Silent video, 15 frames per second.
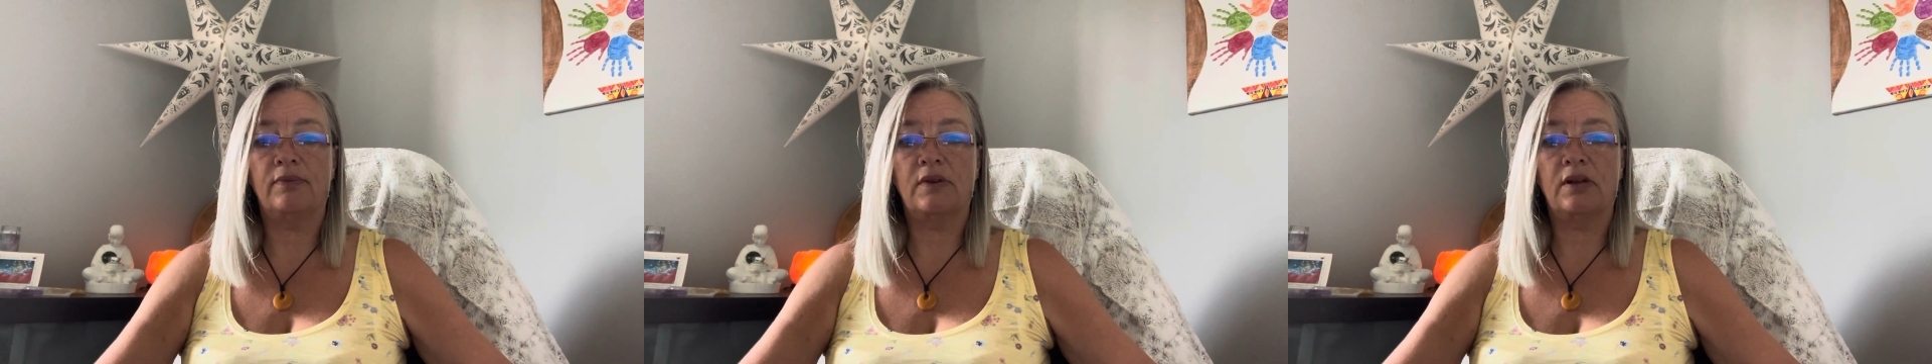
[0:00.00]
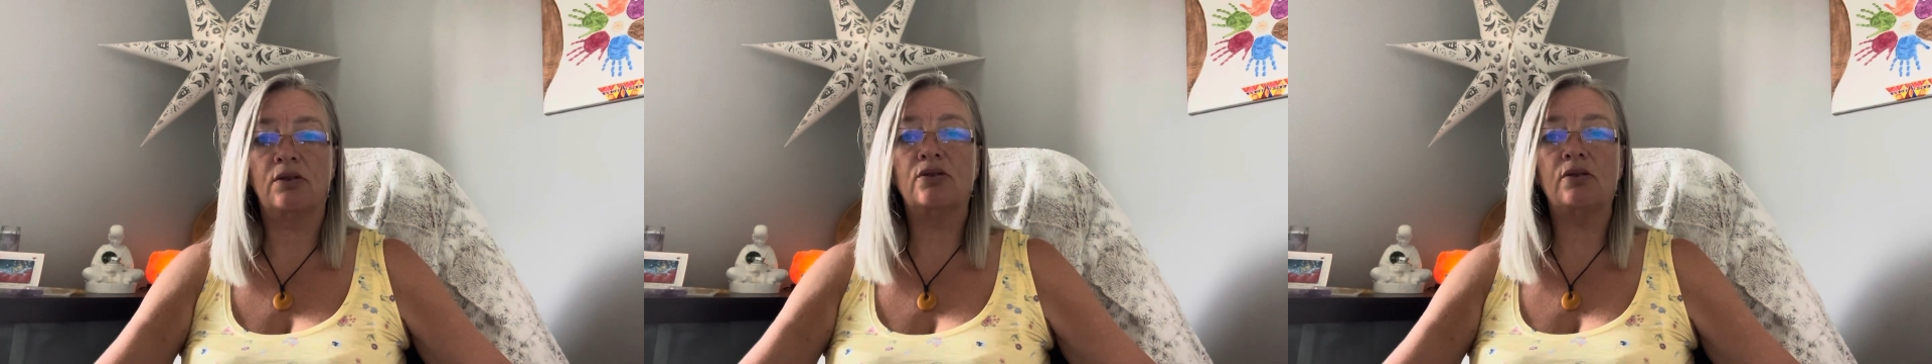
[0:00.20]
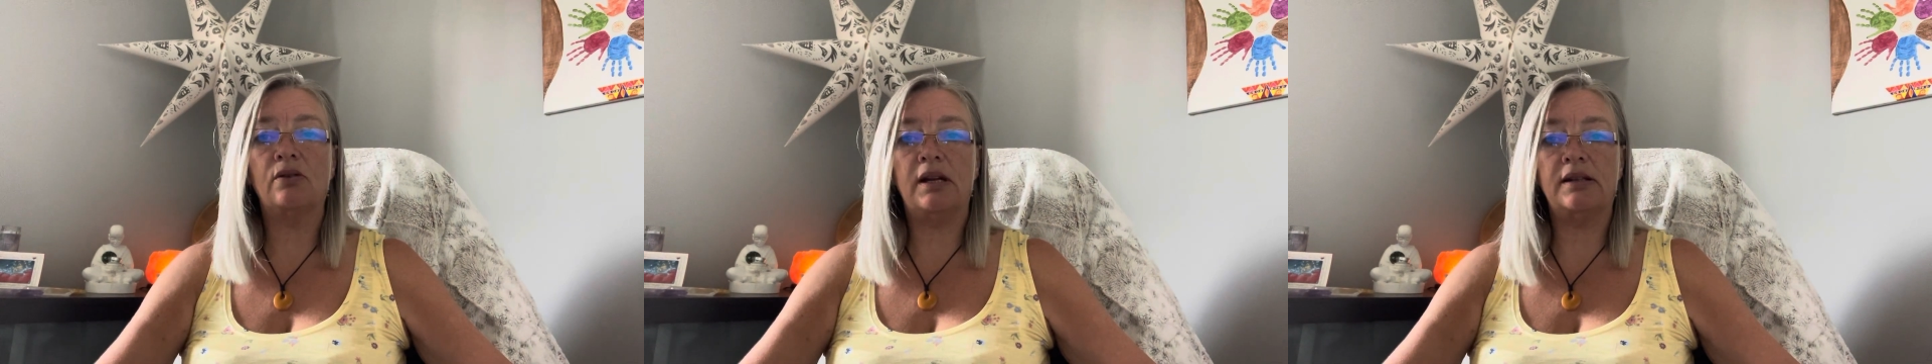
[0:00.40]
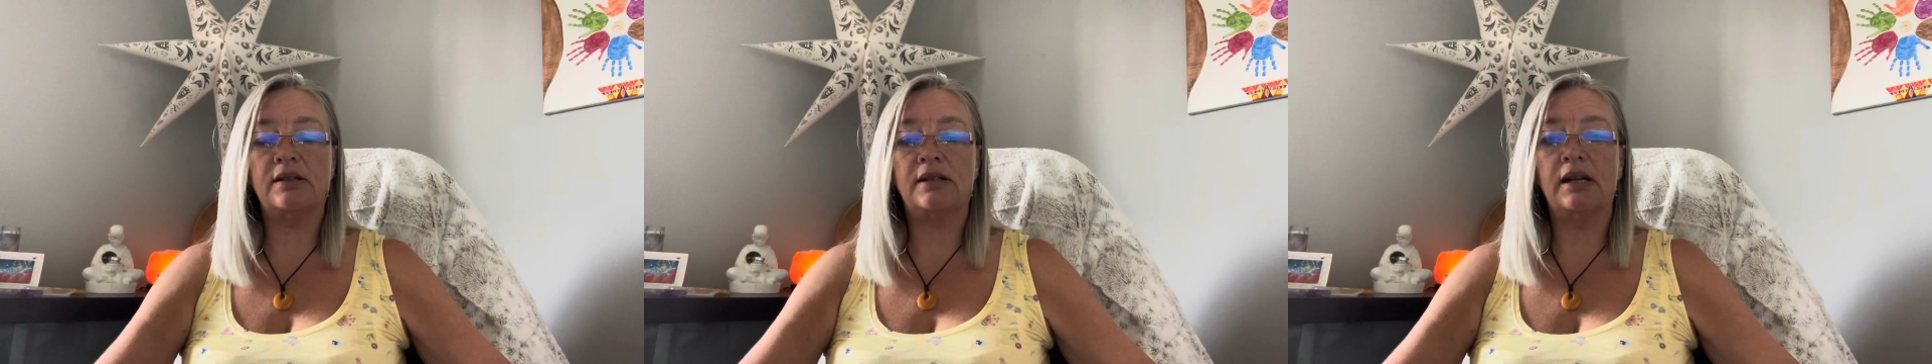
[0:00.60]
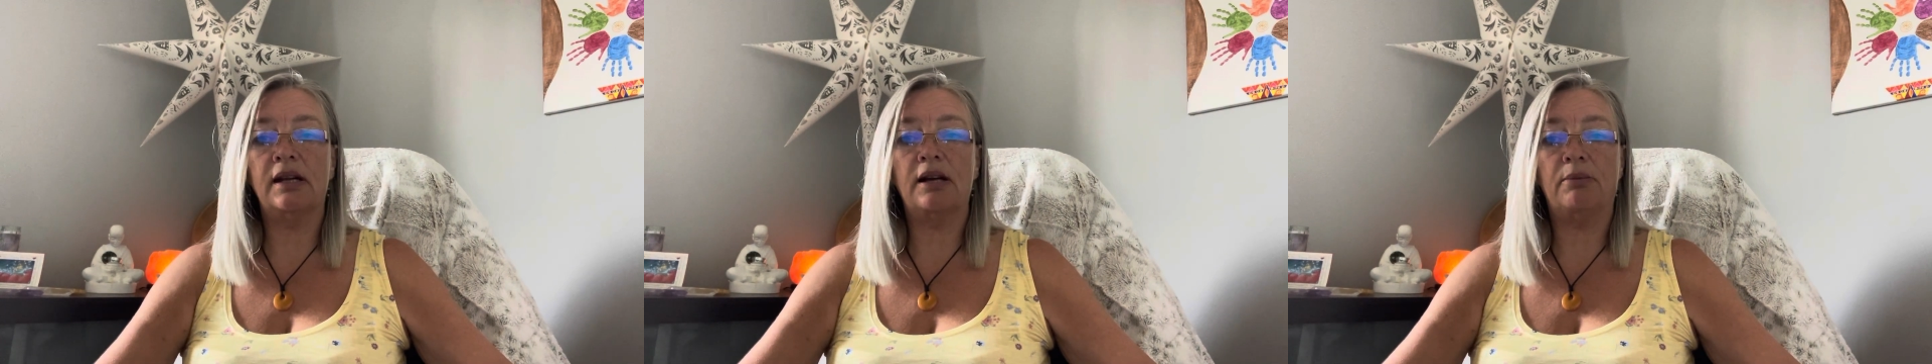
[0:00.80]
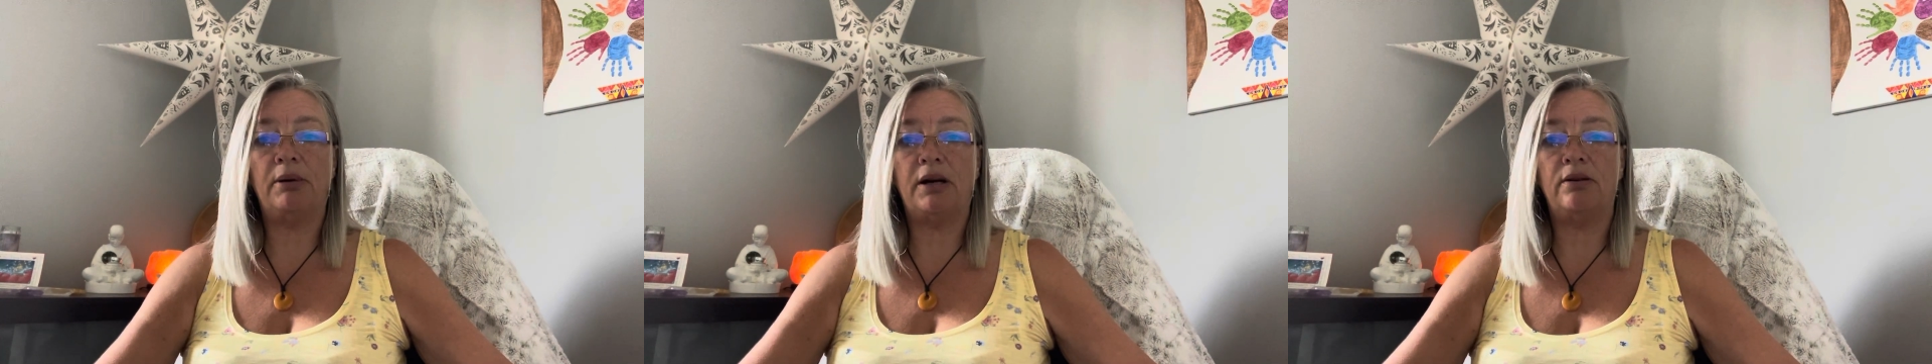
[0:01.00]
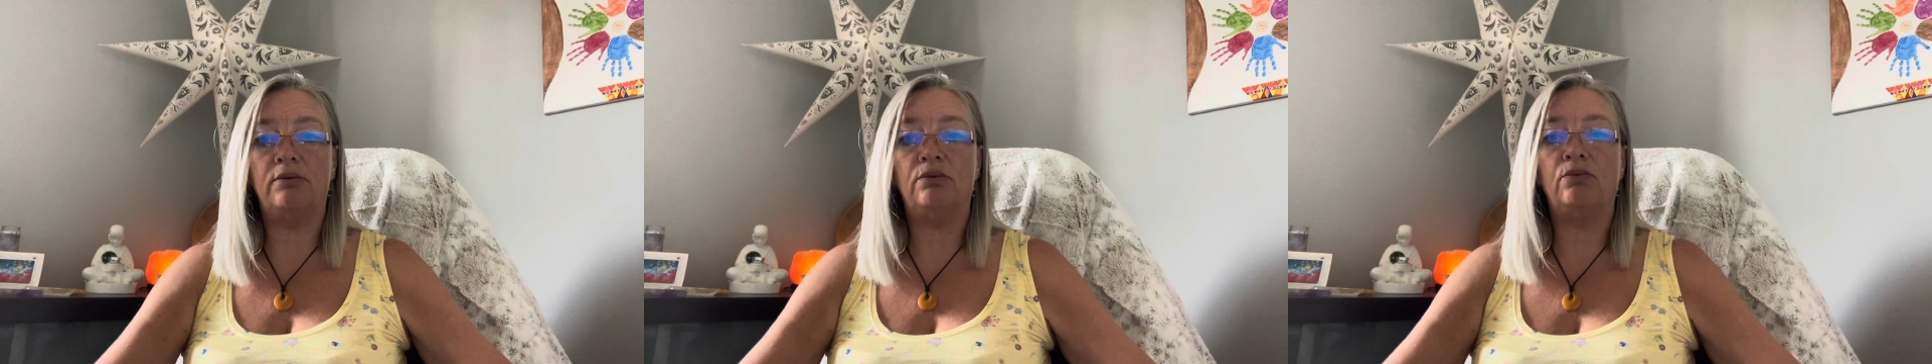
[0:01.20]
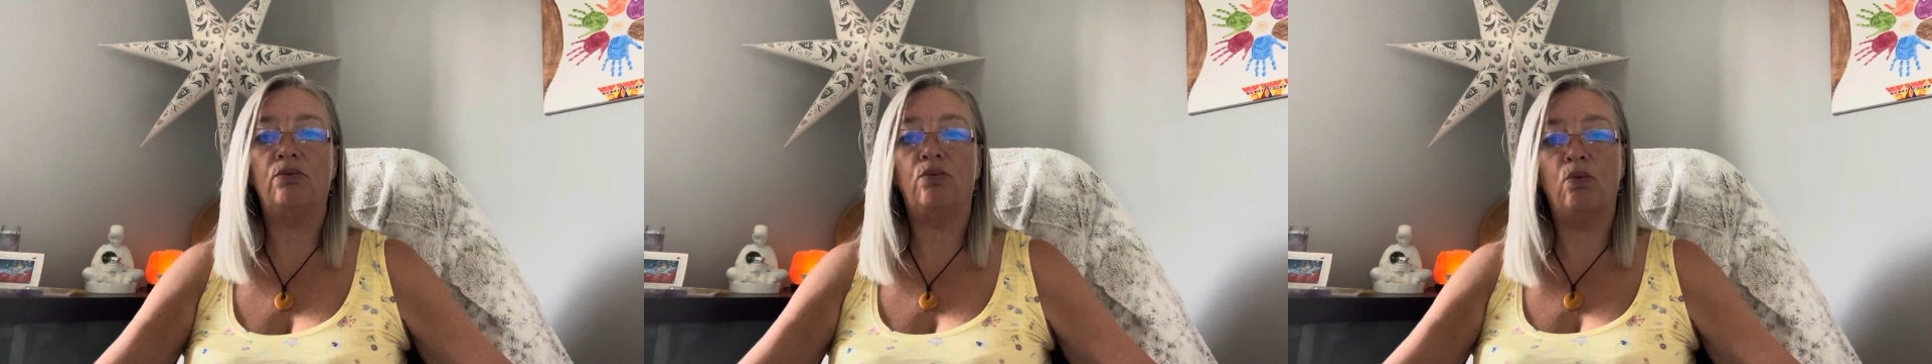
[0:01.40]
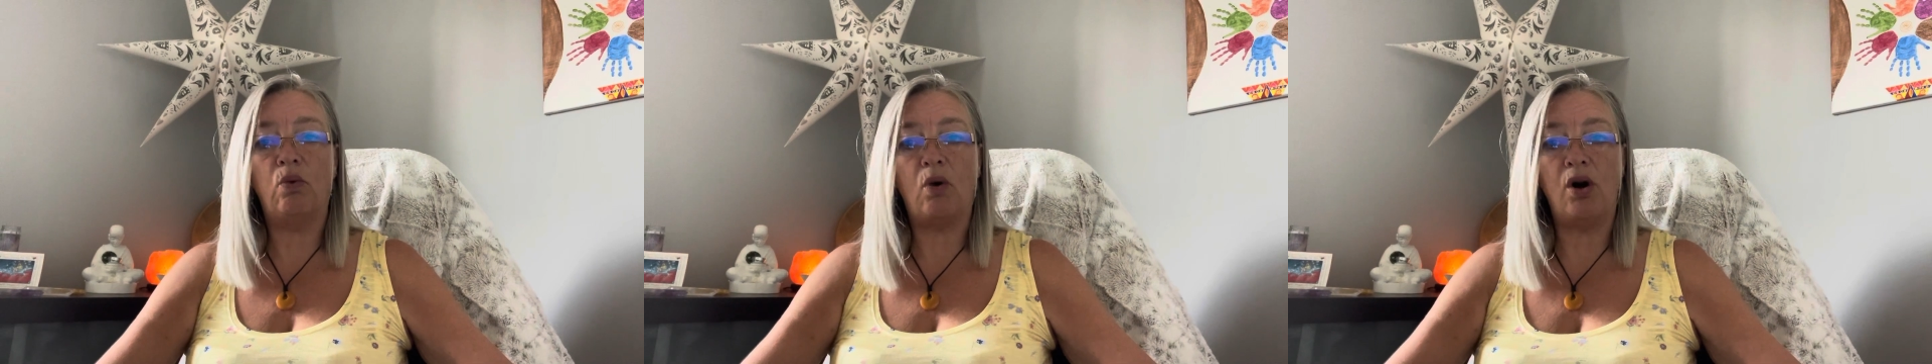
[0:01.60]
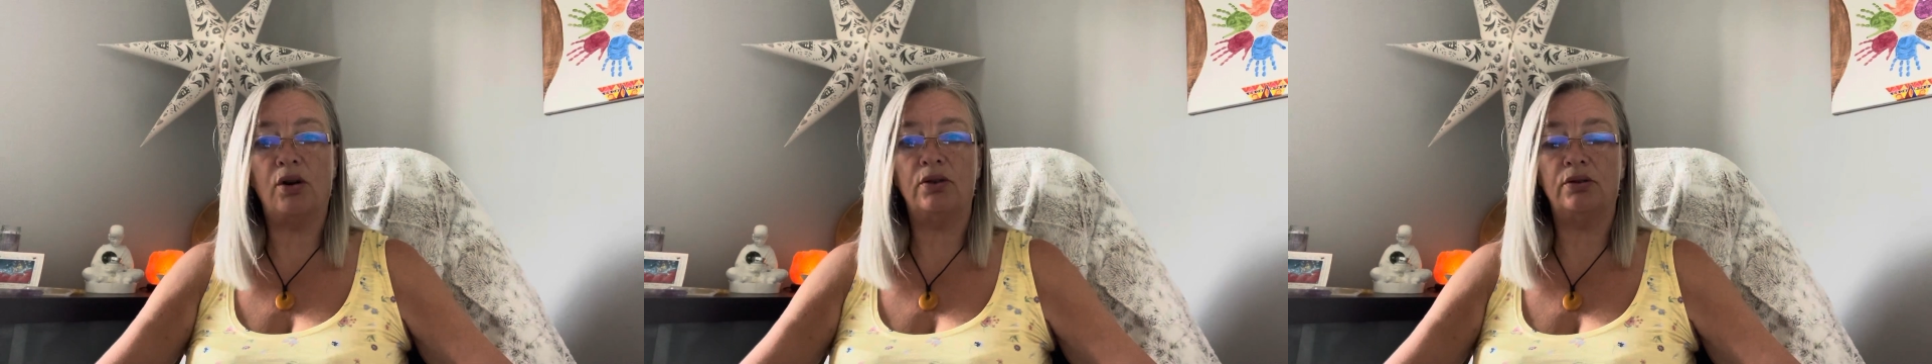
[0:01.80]
So let's think about
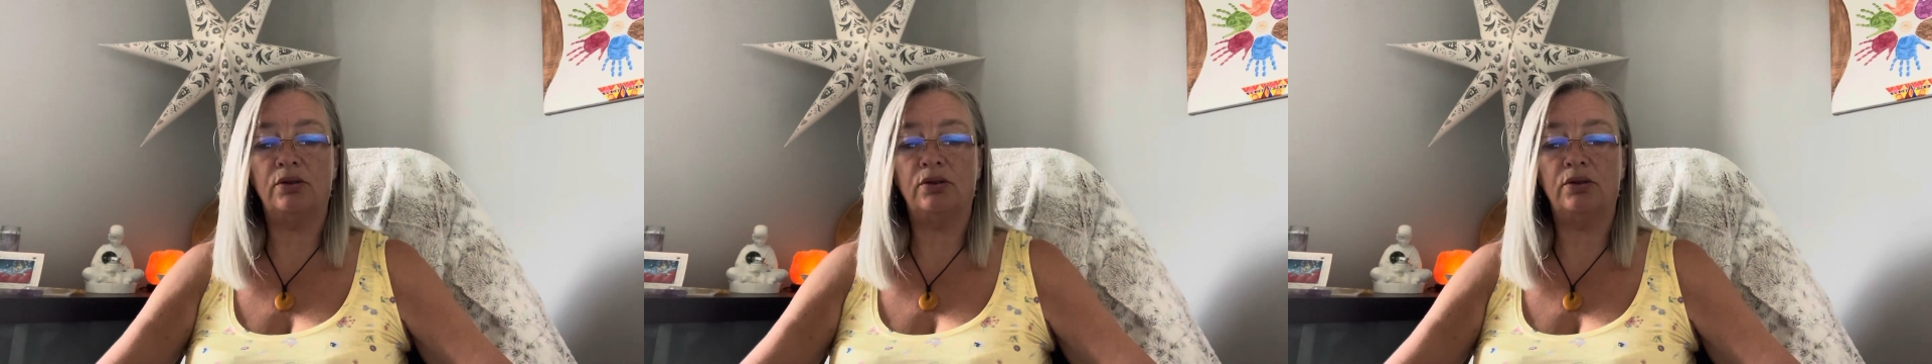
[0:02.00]
what